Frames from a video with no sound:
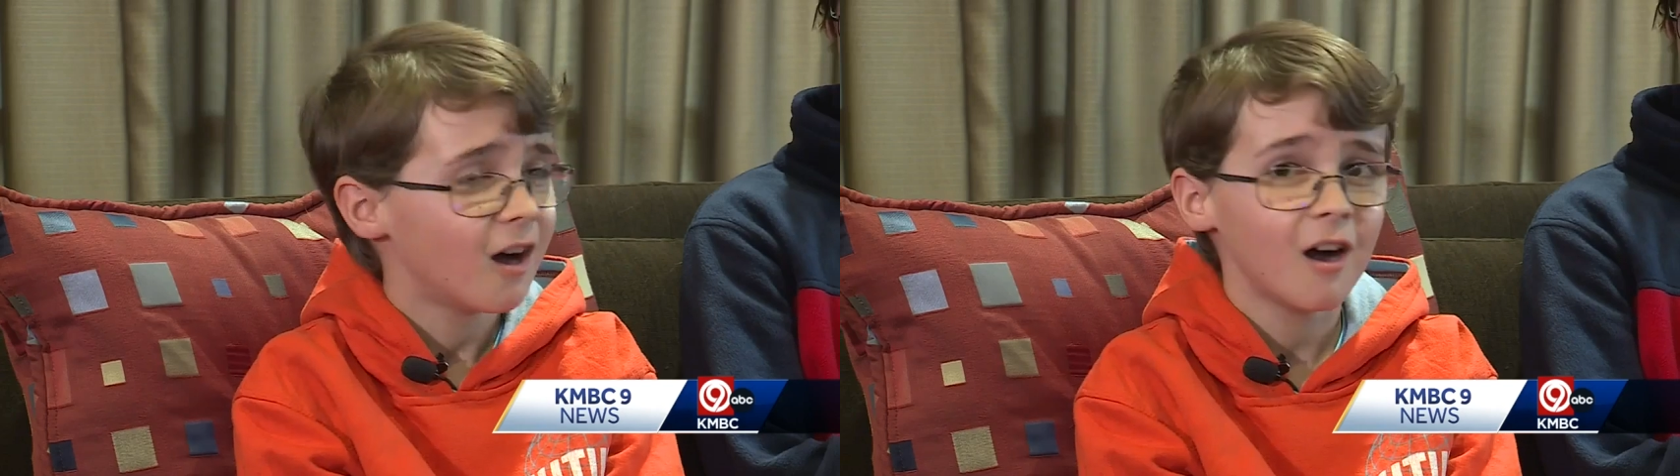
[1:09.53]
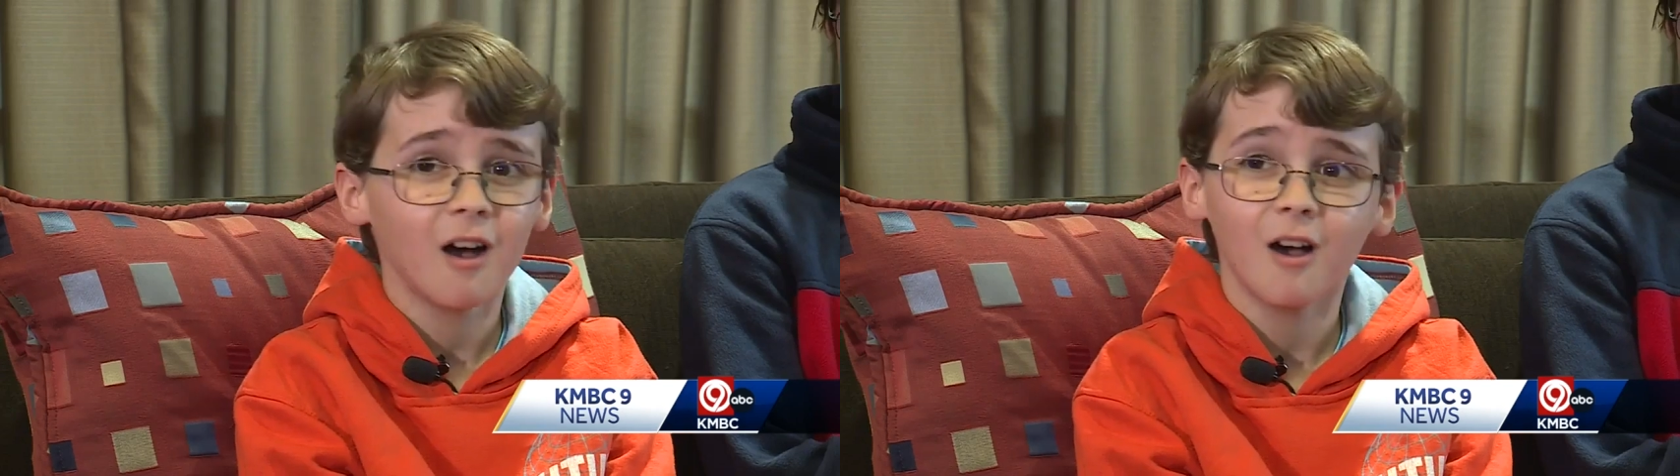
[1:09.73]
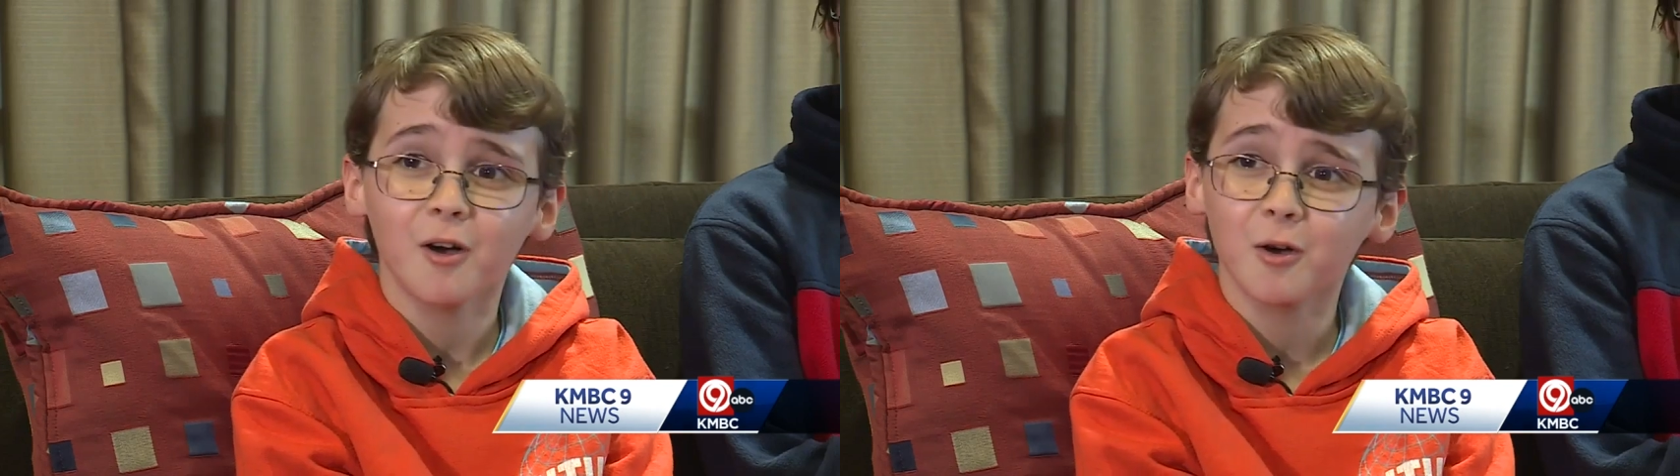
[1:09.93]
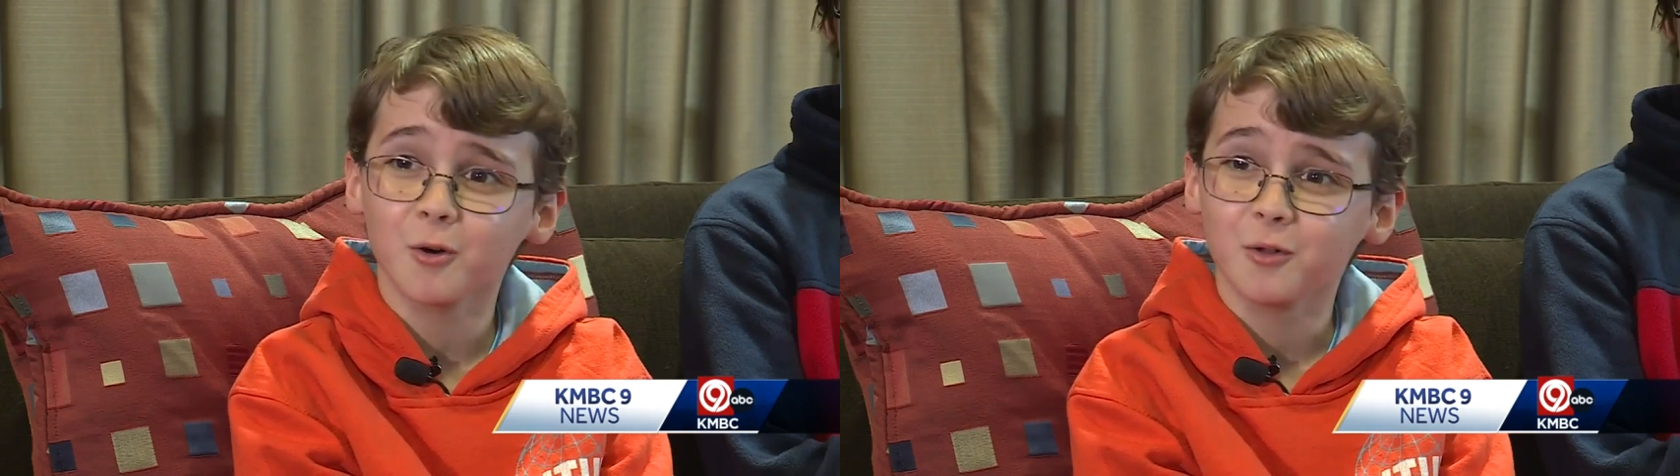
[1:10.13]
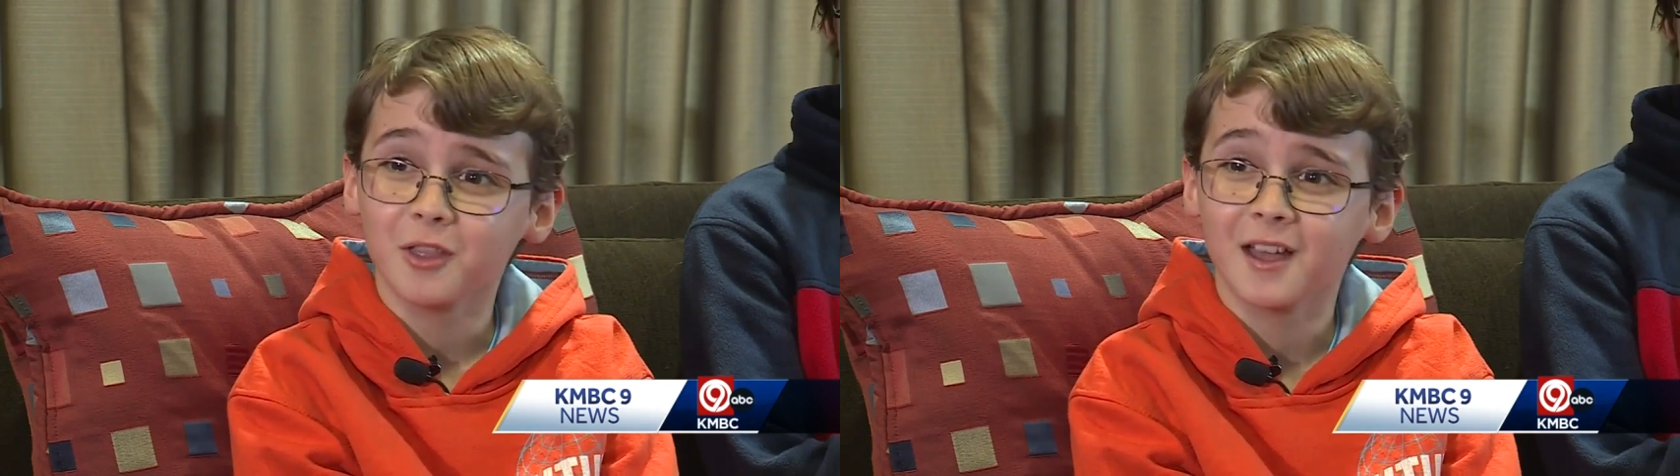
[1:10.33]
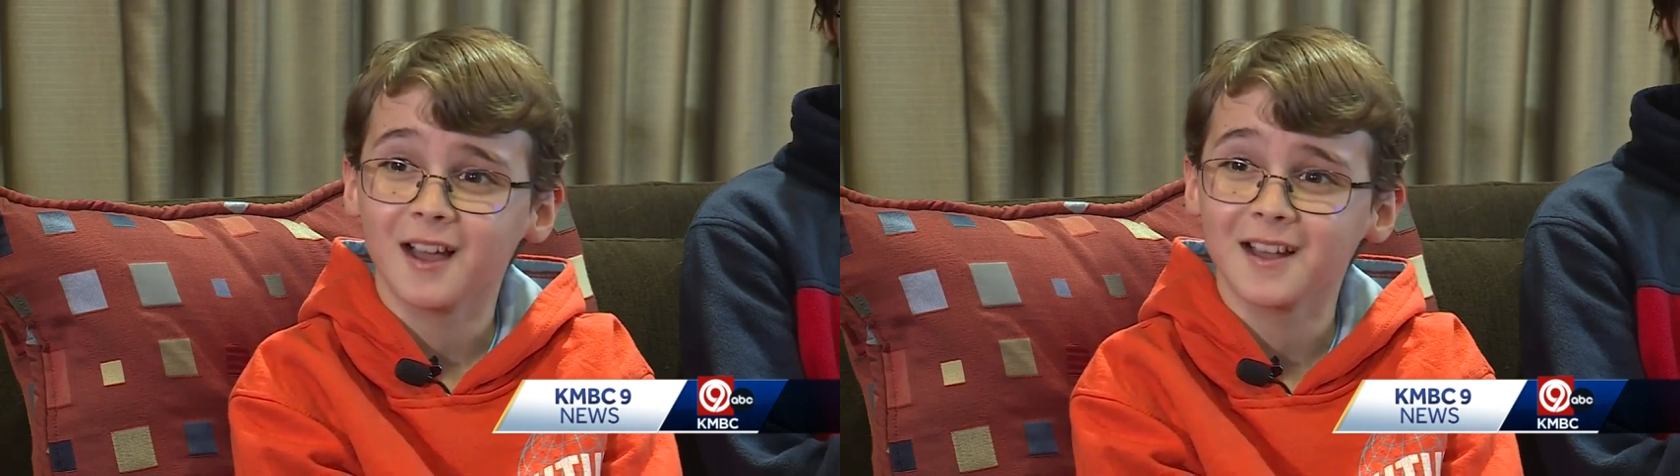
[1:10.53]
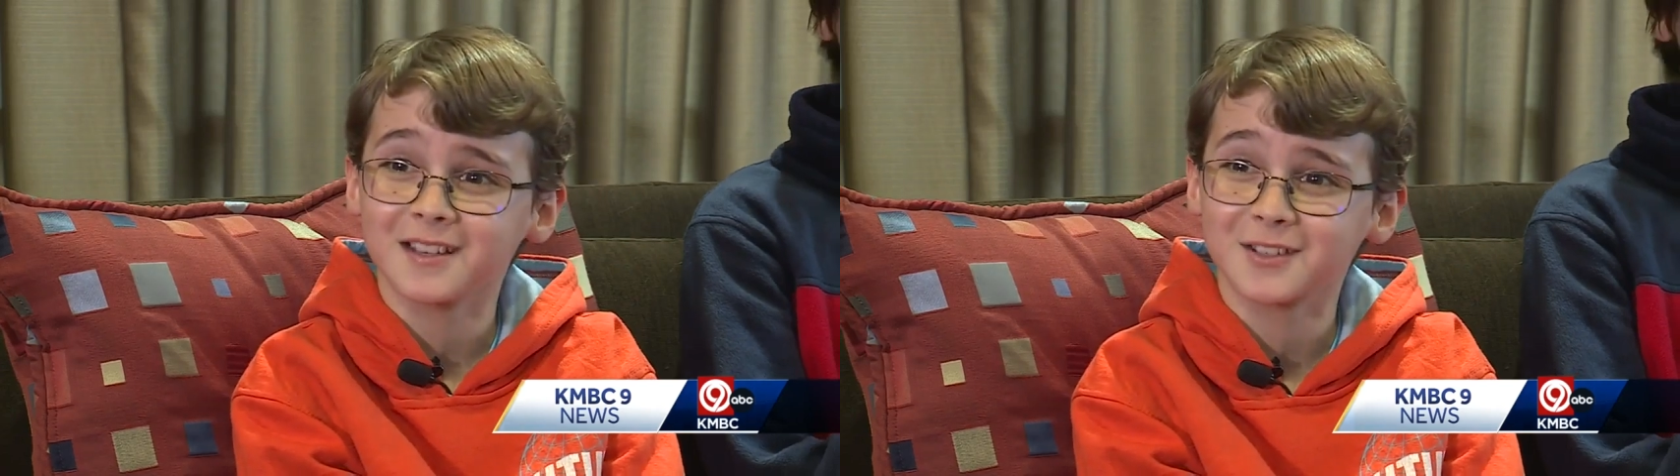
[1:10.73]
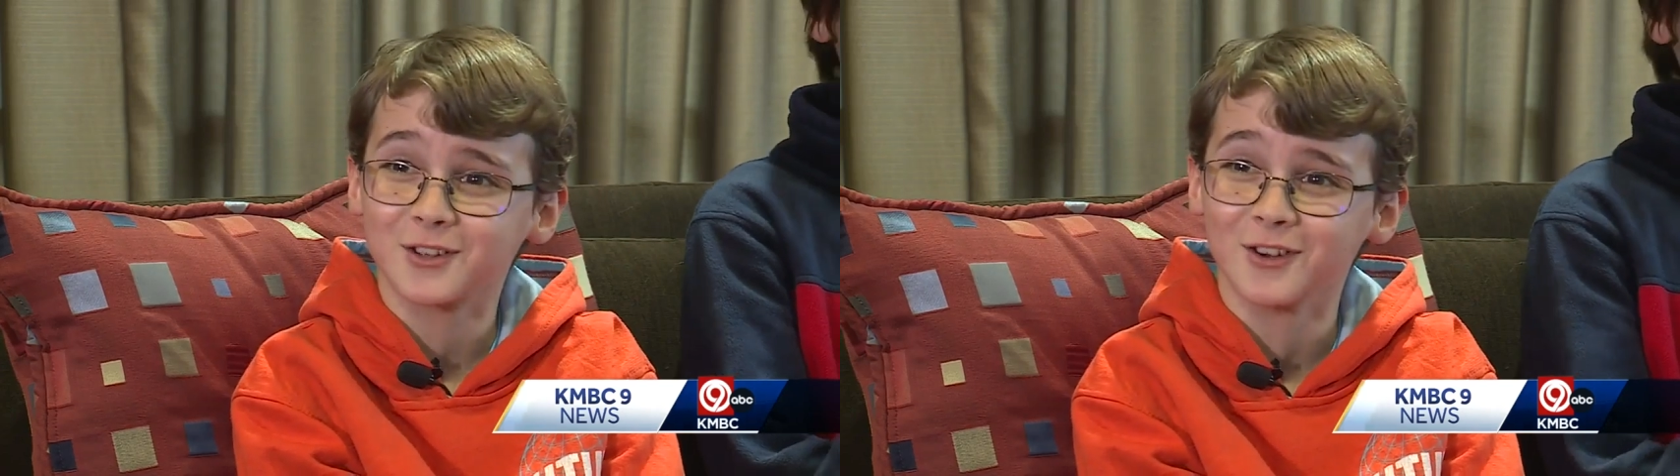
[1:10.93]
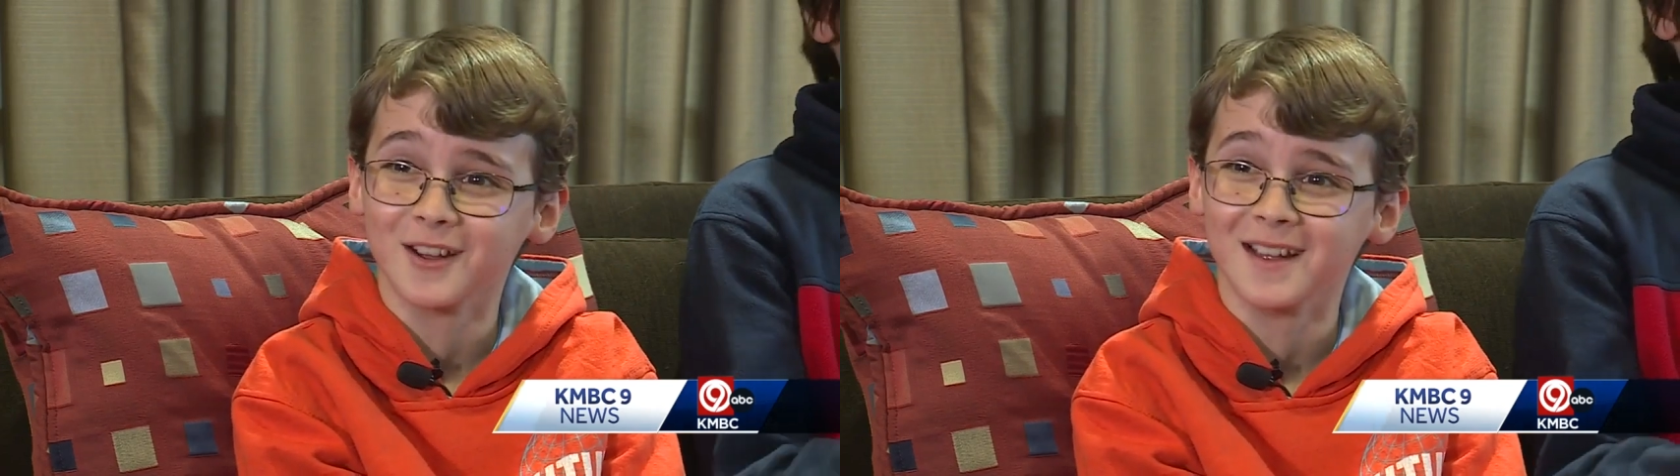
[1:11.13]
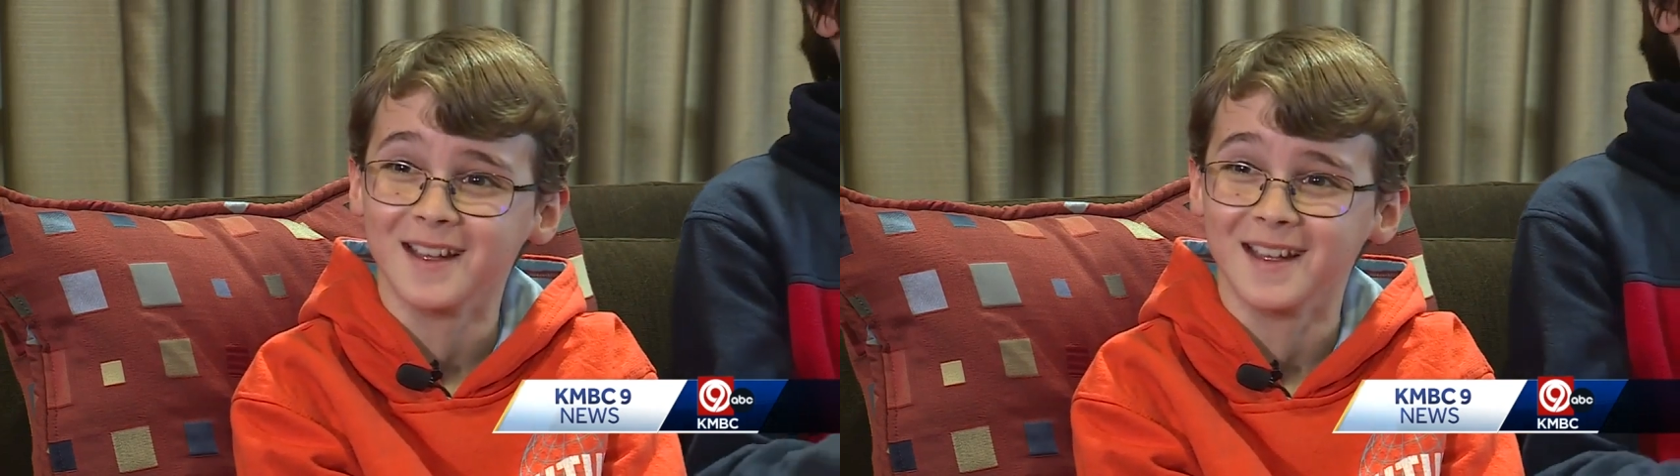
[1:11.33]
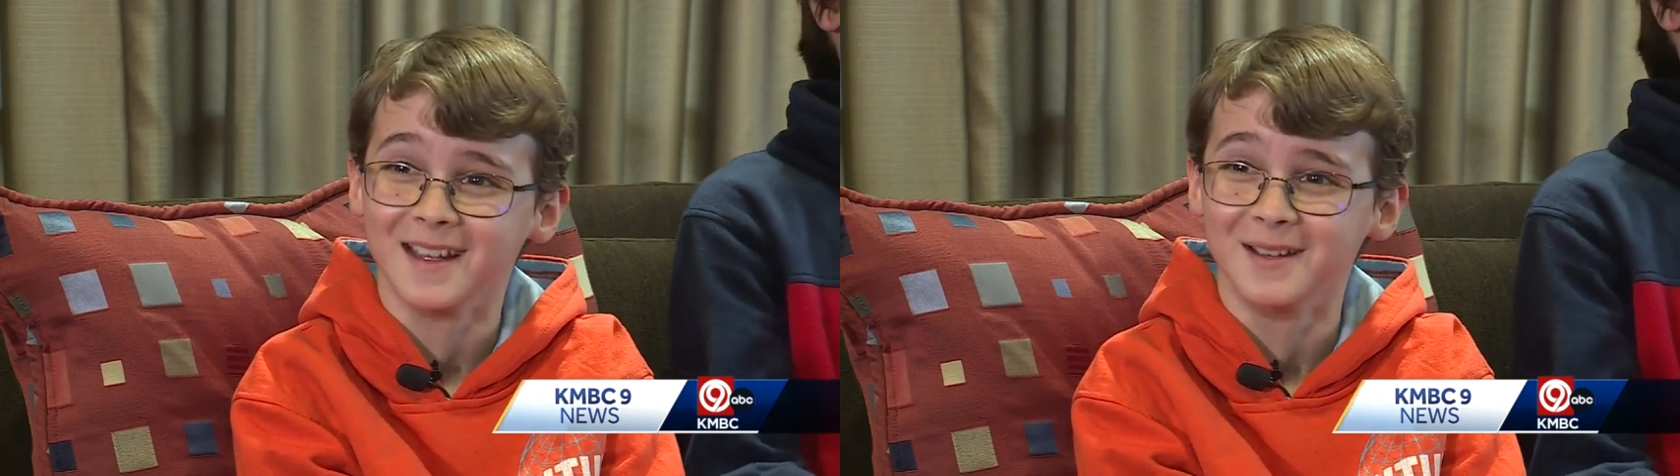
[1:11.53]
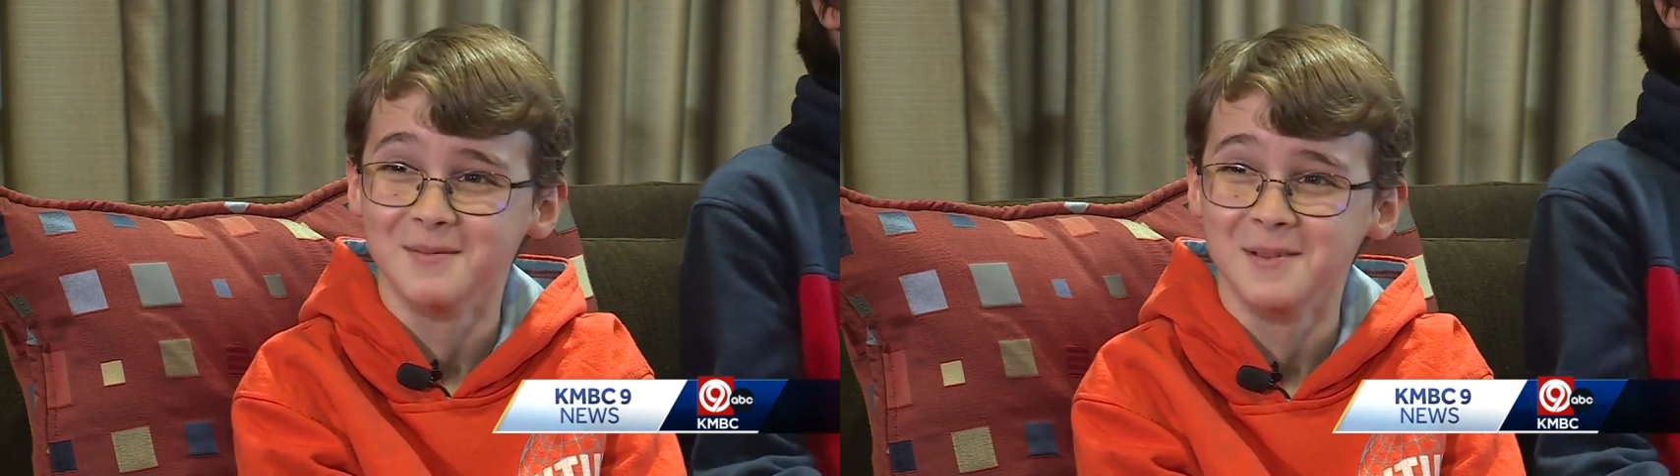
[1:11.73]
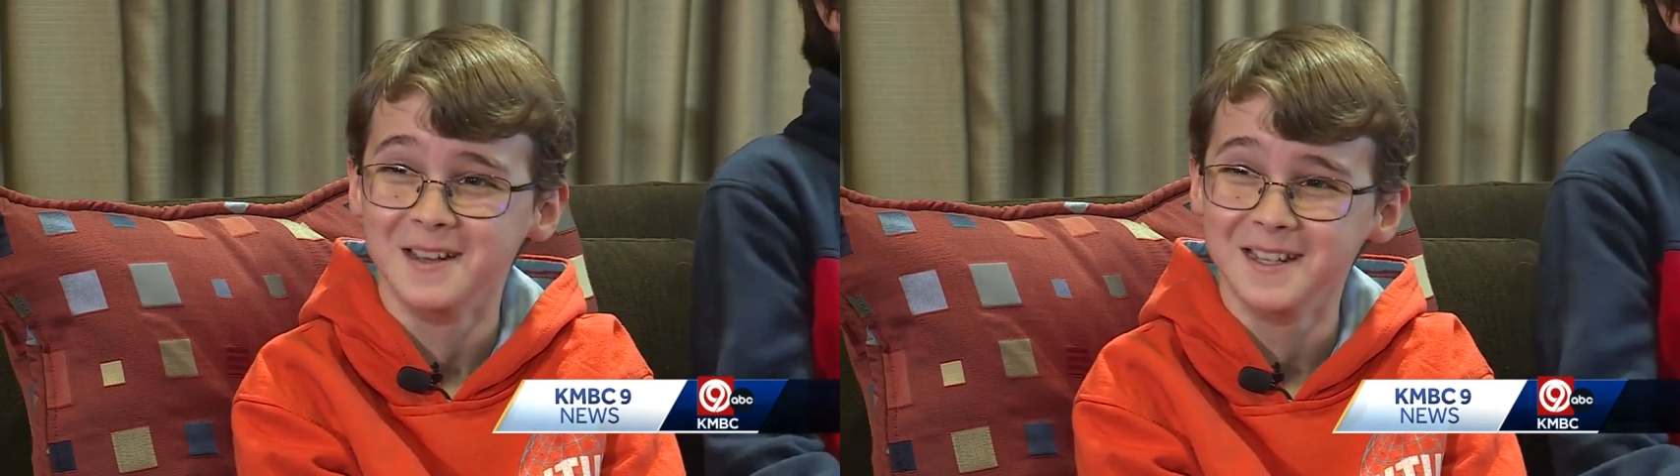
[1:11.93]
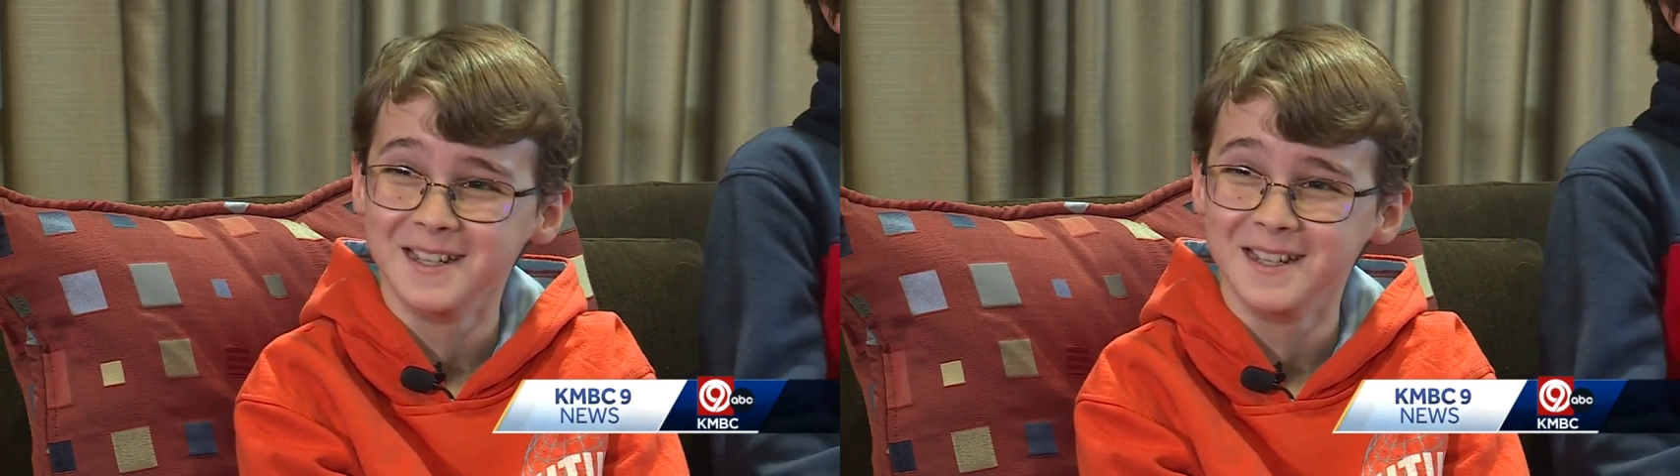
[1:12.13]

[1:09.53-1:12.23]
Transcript: Oh, the ice cream.